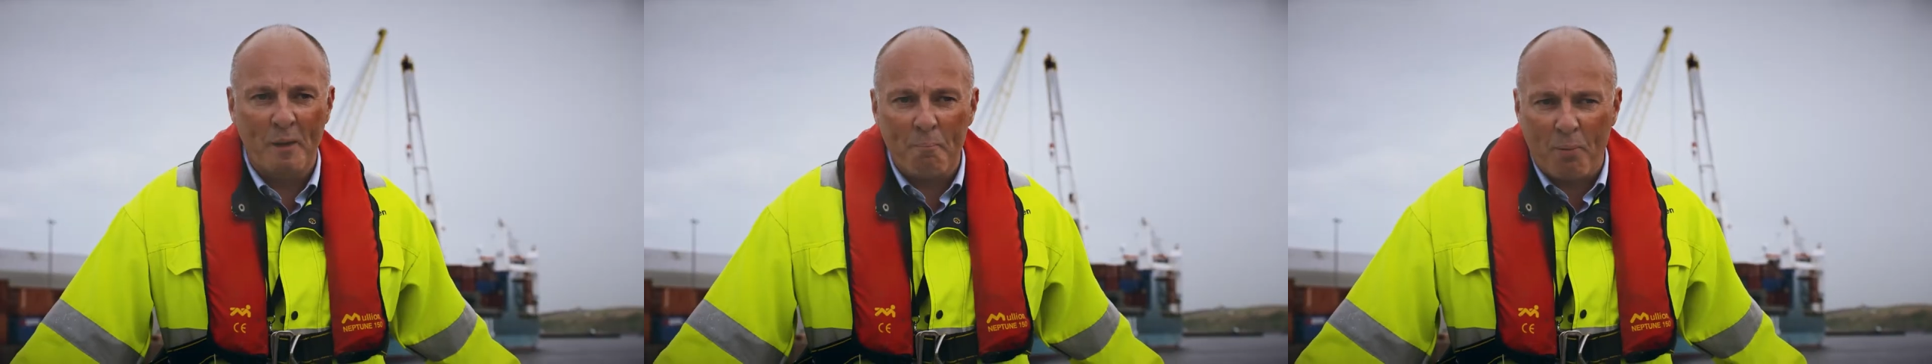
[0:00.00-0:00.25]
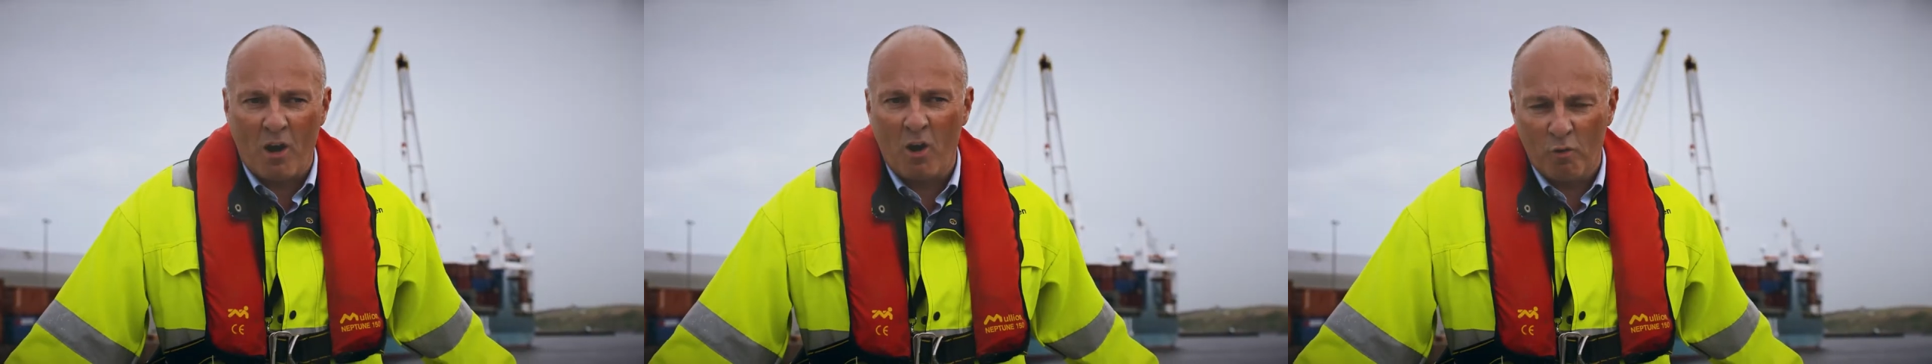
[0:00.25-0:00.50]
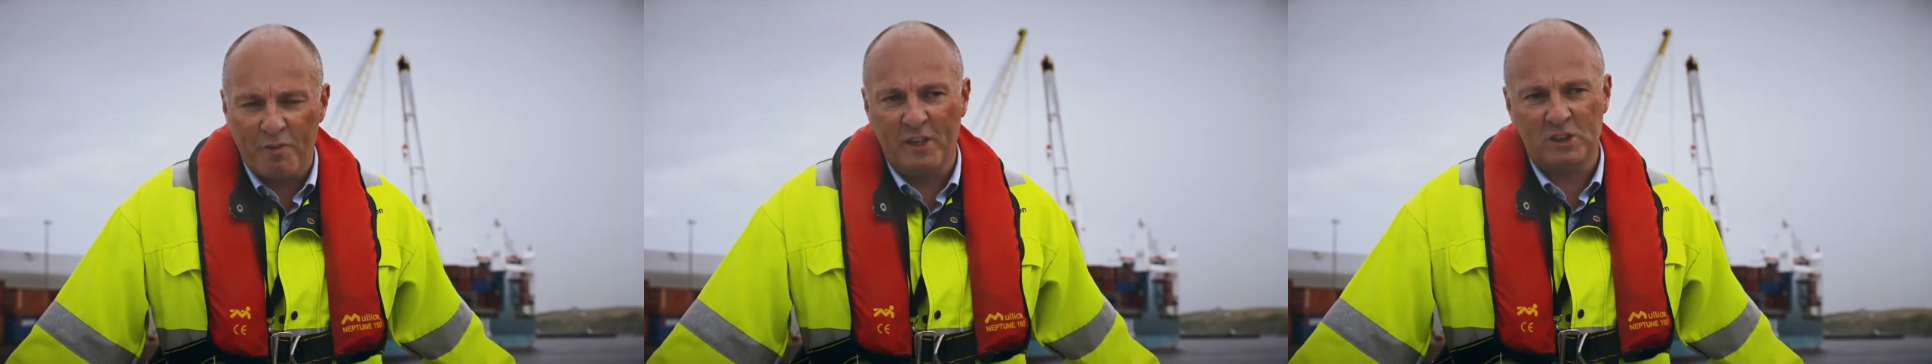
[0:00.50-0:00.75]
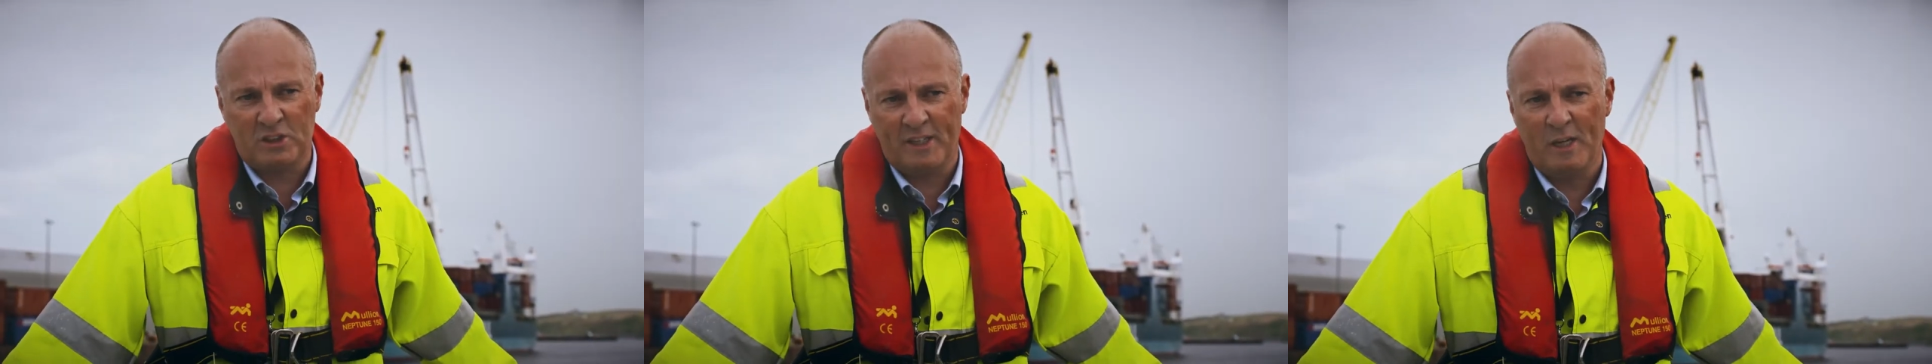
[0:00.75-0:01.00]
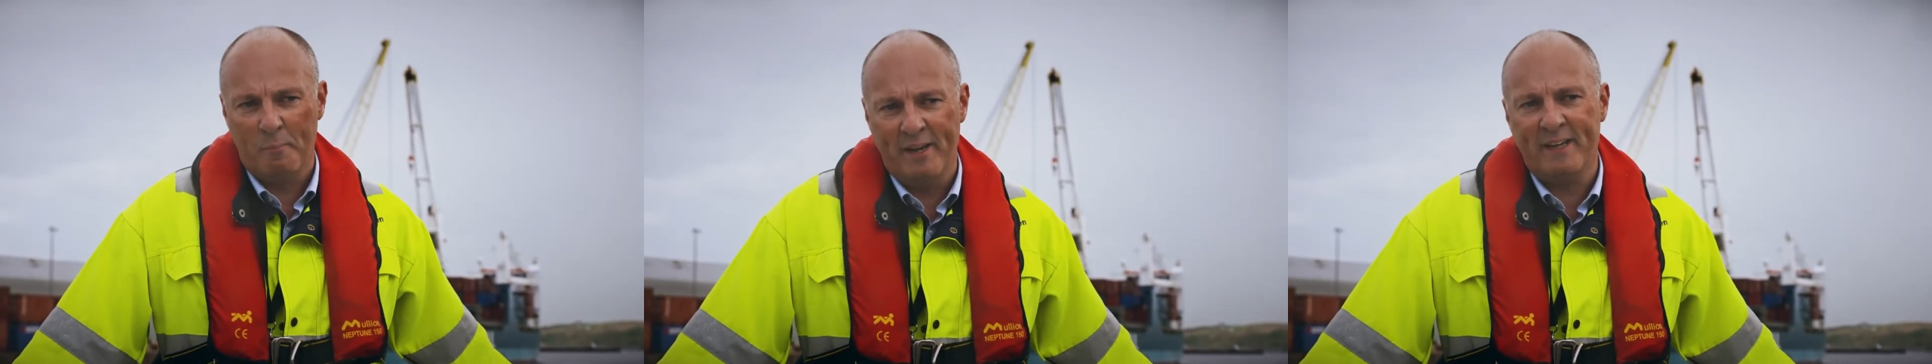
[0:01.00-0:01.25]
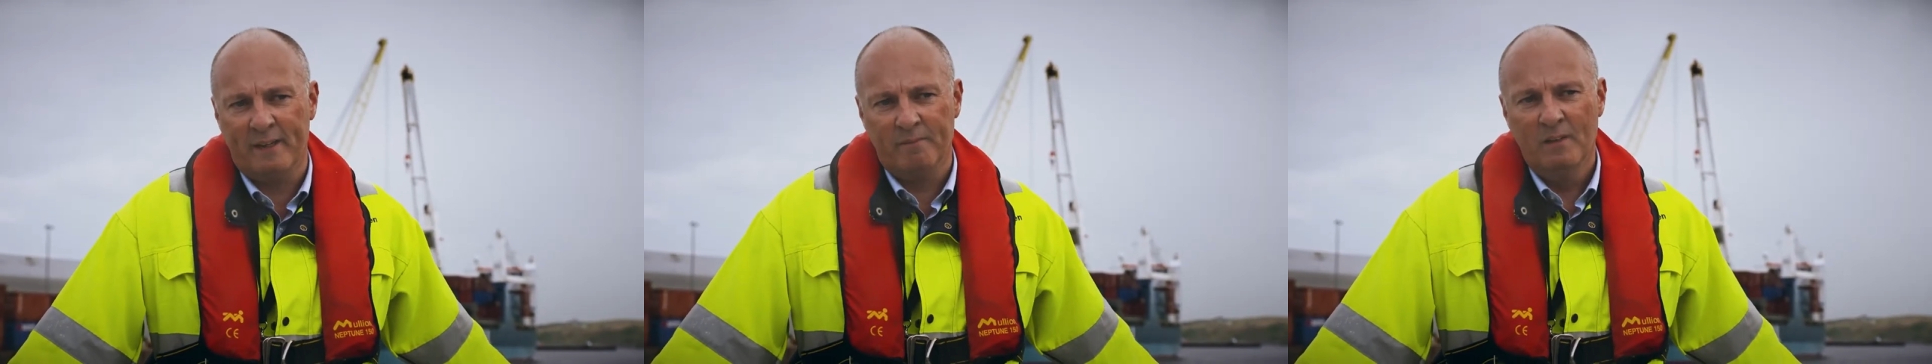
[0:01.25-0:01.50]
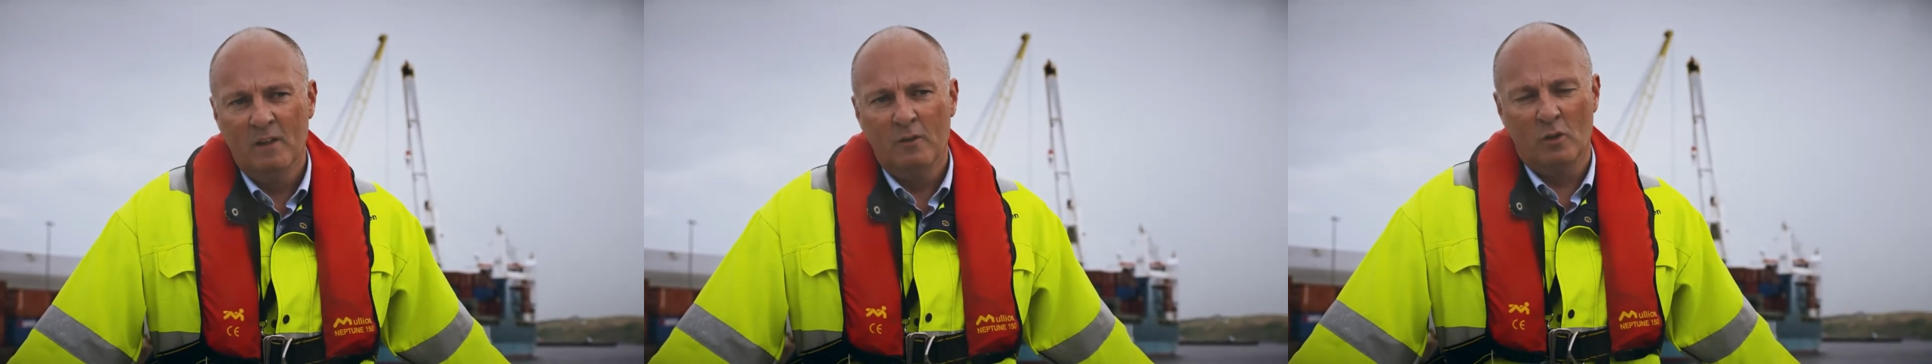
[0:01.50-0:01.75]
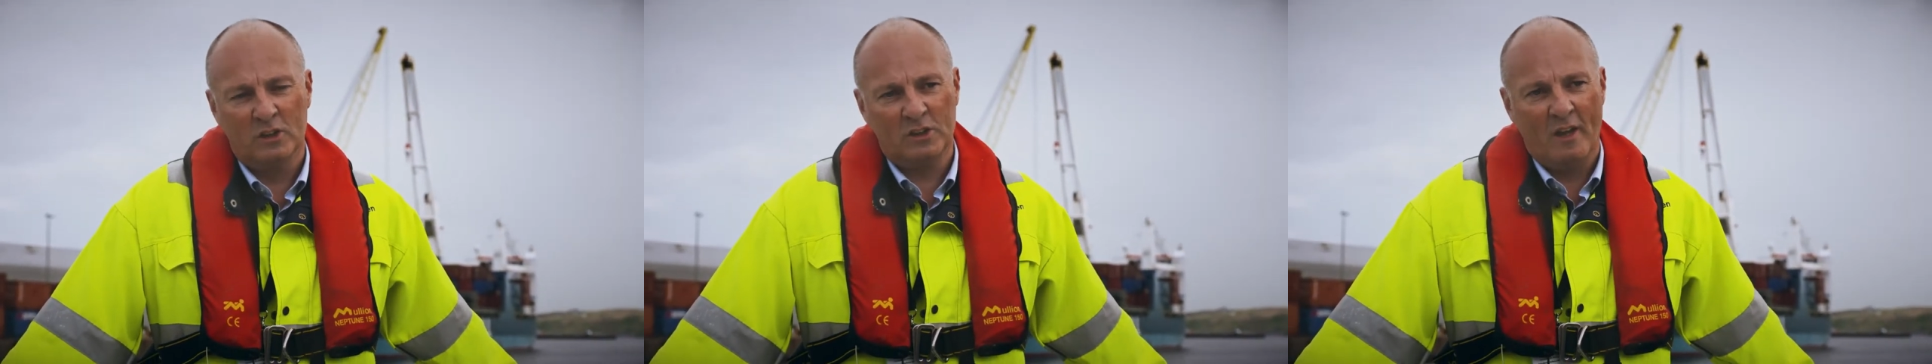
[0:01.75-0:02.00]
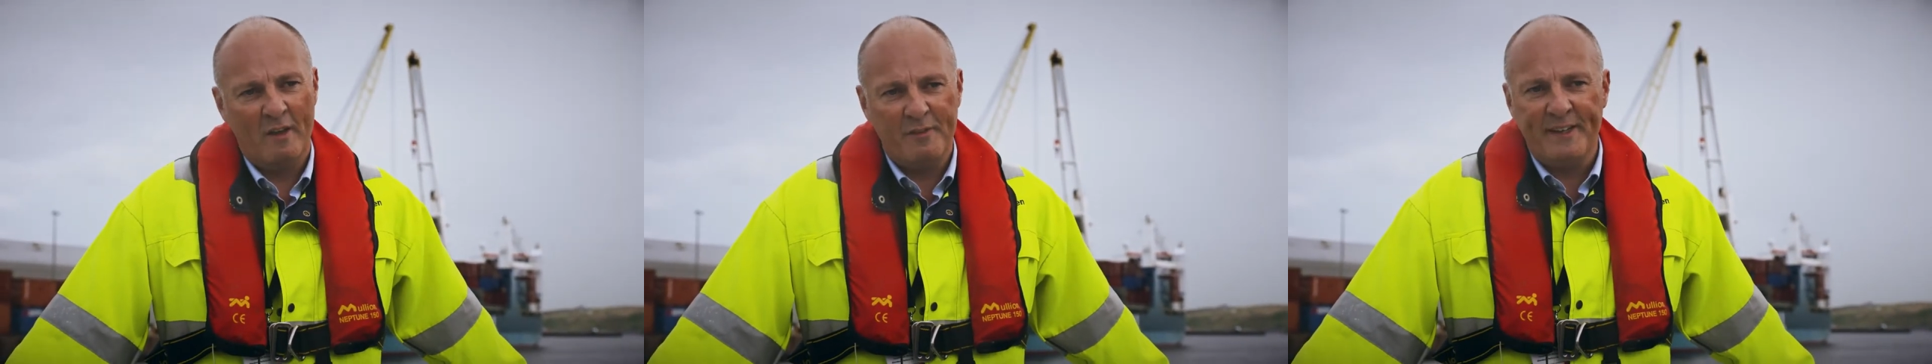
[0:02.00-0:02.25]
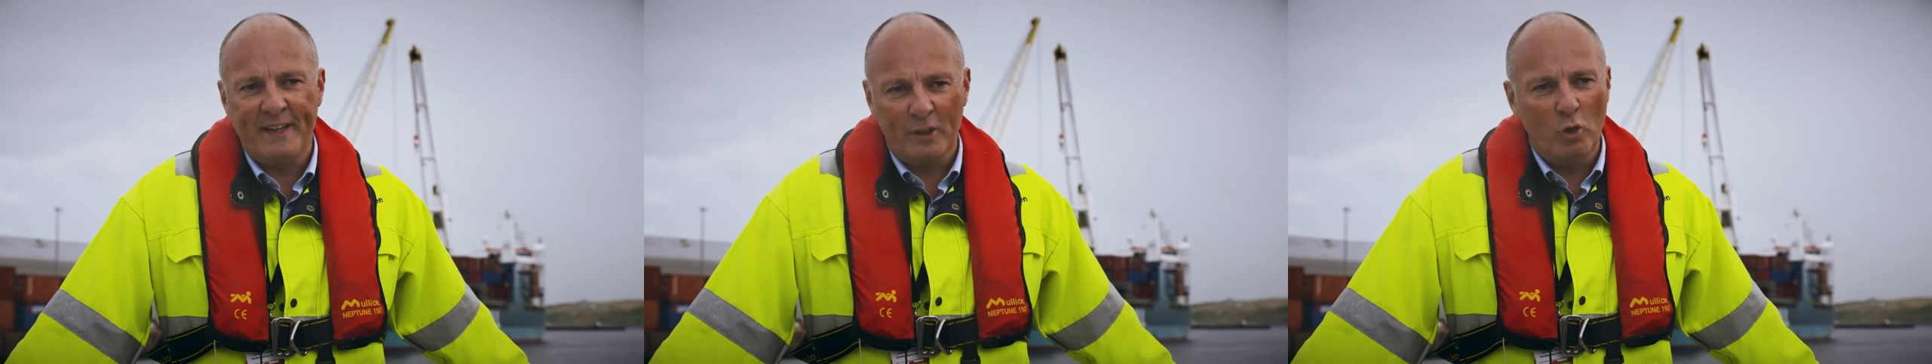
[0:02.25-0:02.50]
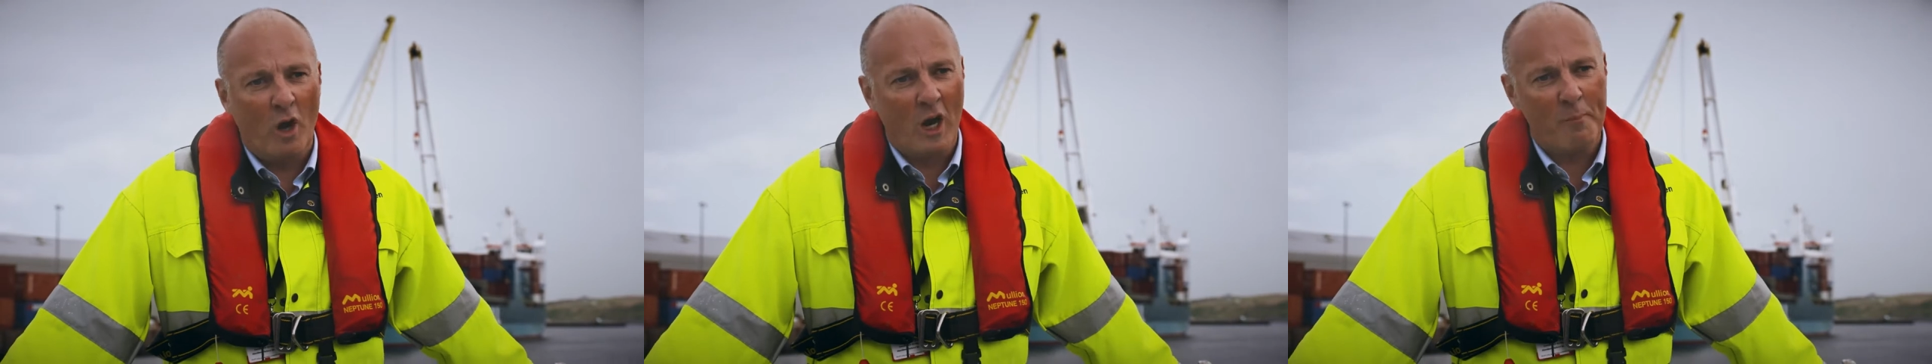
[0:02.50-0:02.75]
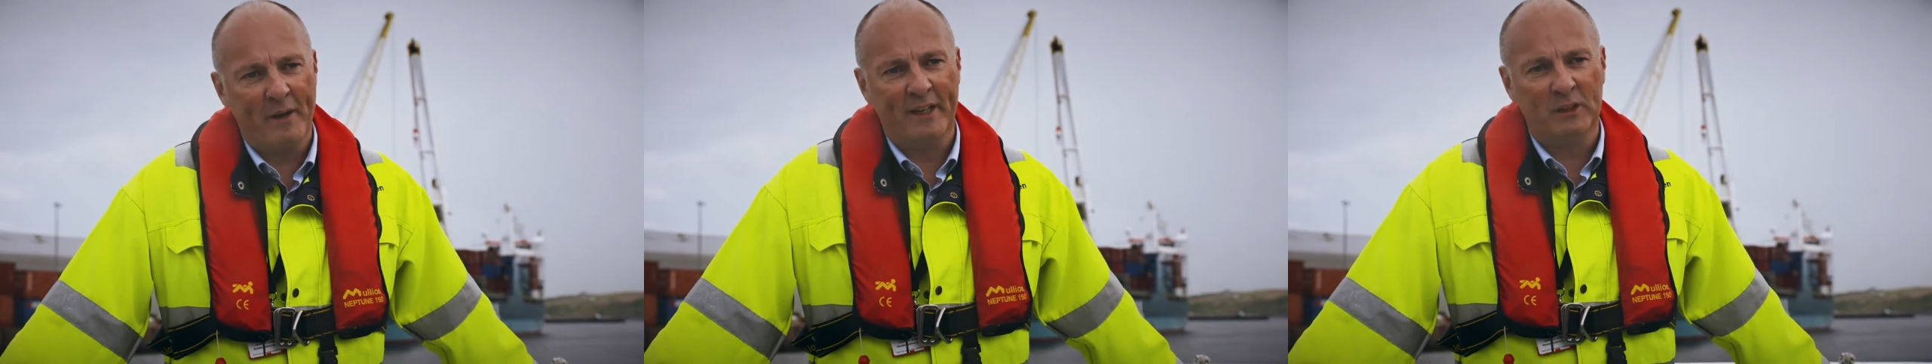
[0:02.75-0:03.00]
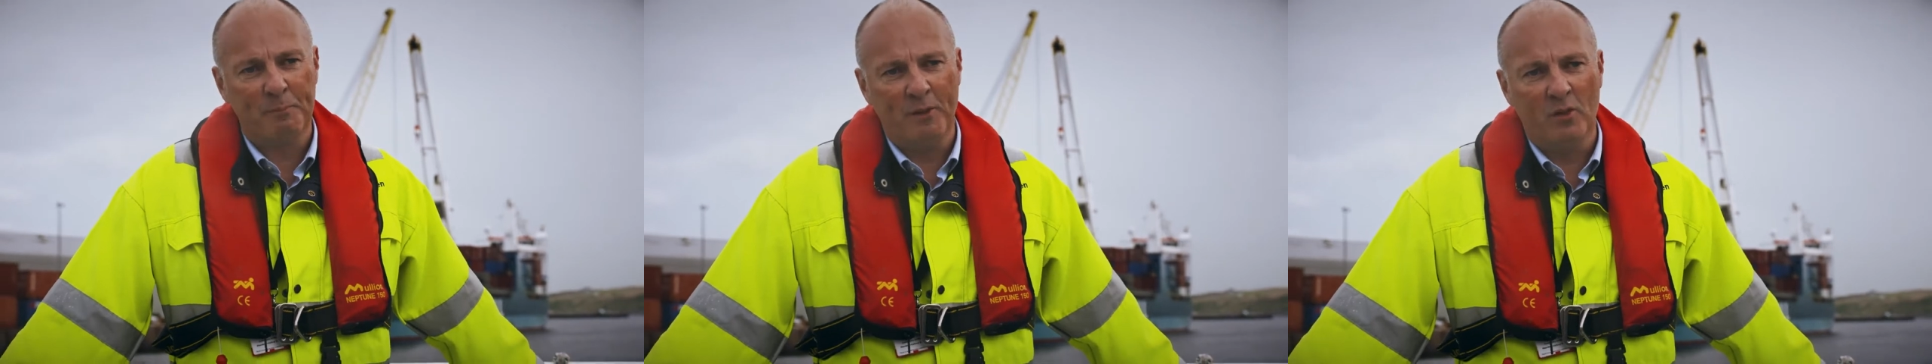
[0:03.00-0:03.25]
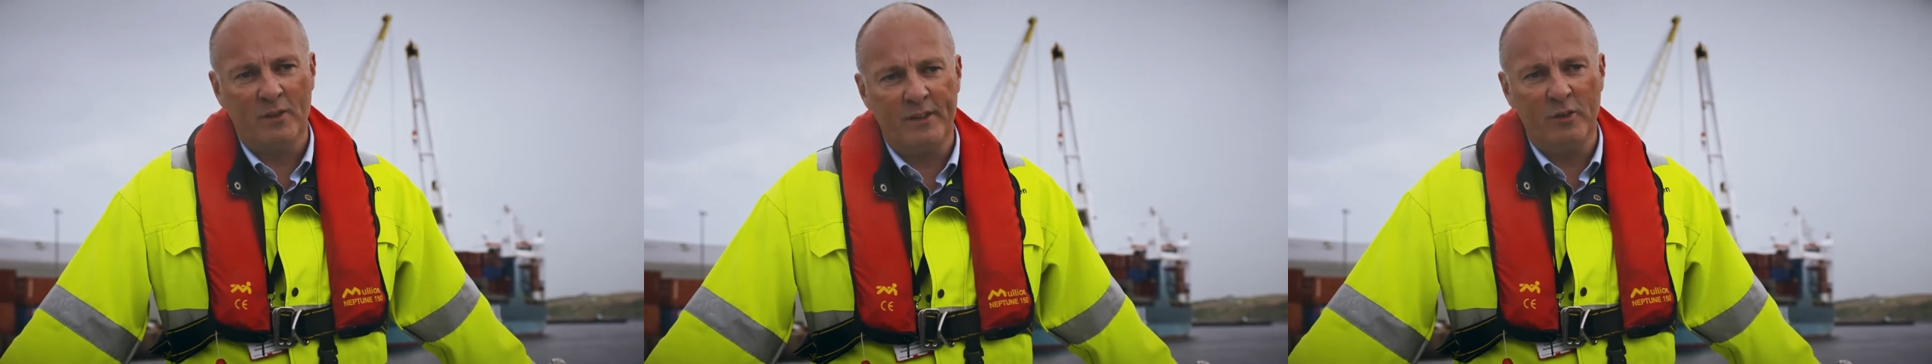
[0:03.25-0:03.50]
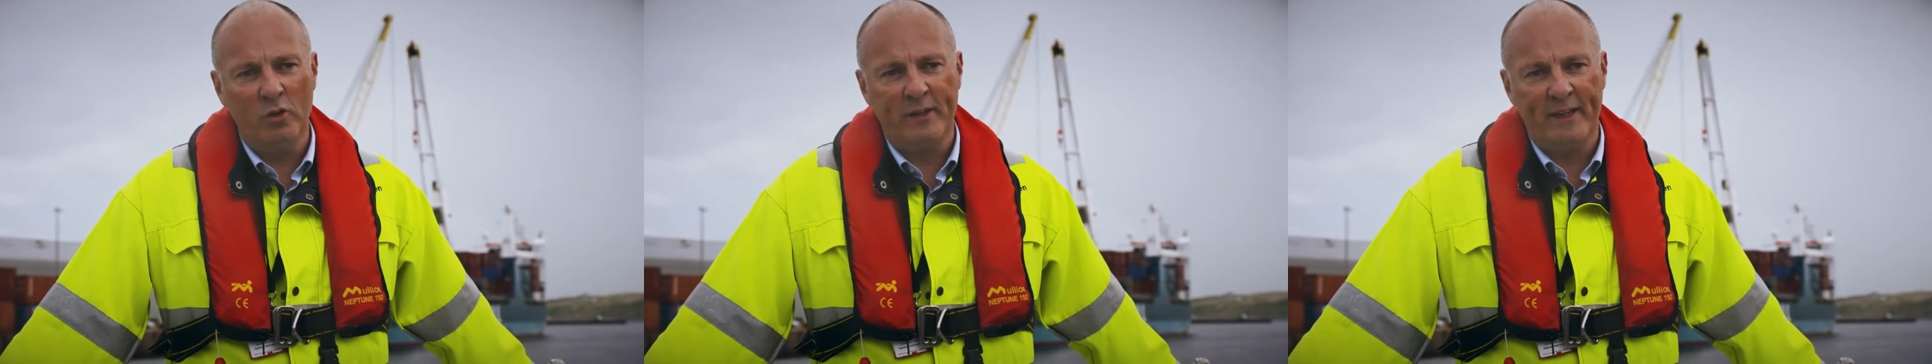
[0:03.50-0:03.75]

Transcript: be part of history in the making. You know, it's not every day a new harbour gets built in the U